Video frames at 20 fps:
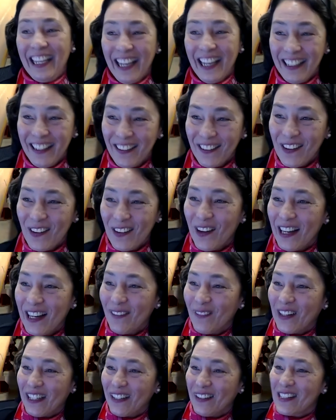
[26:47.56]
I don't know
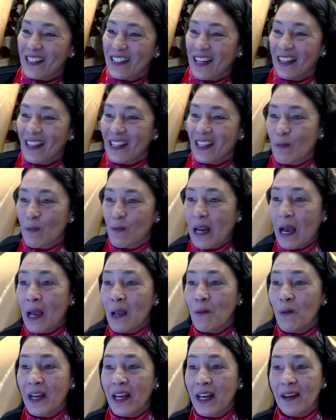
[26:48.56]
anybody who's done this, but I
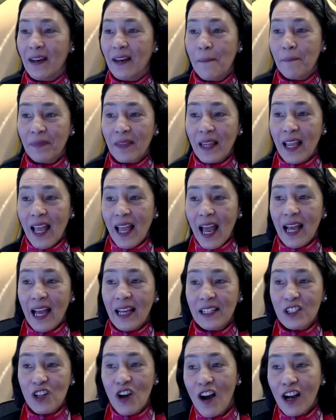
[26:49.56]
went
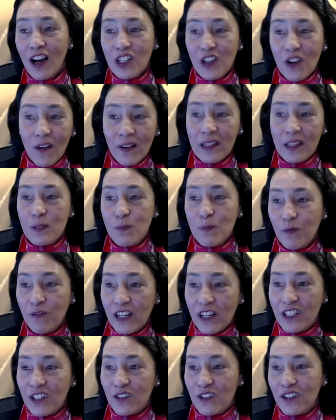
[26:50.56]
and talked to all these
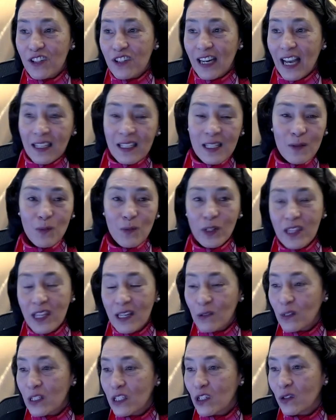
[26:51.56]
professors and asked them what they
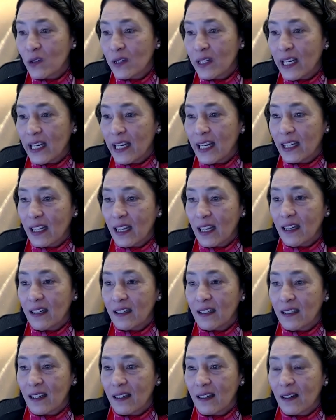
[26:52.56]
were doing
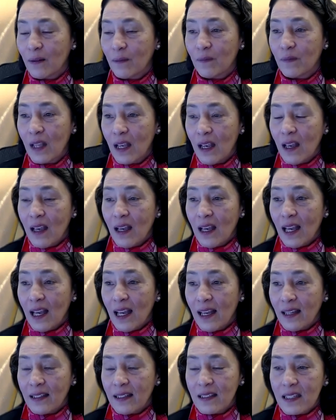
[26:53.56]
and um,
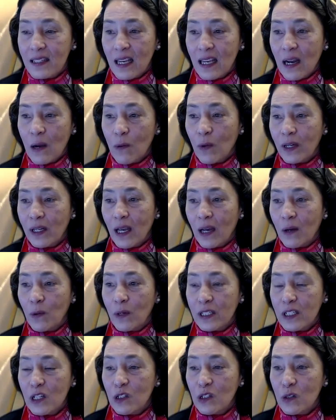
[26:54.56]
and said I want I
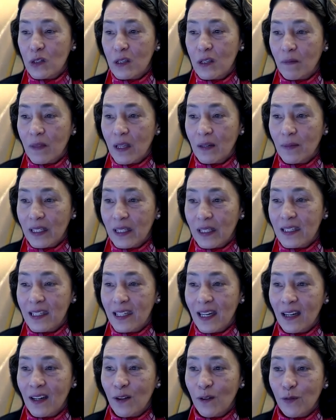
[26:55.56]
want to do something, but
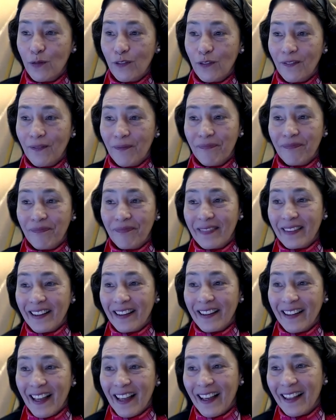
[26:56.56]
instead of
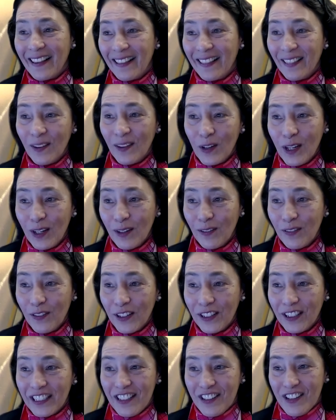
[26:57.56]
looking for
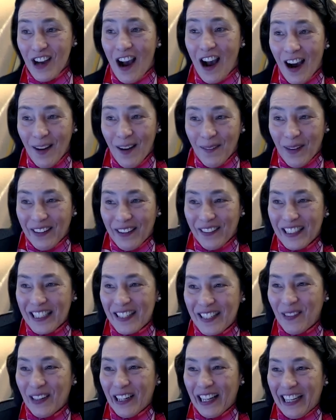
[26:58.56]
a job, I was
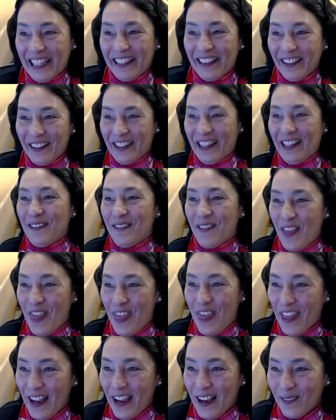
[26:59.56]
more like looking for
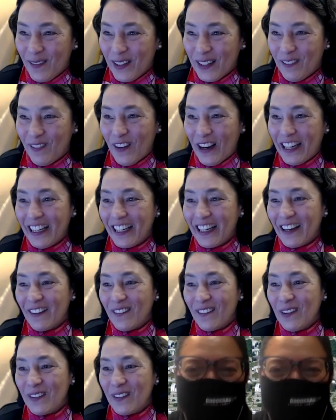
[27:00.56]
them and finding out
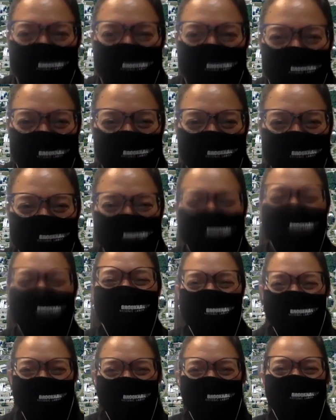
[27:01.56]
what
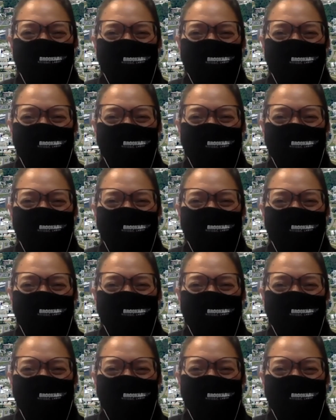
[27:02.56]
interesting.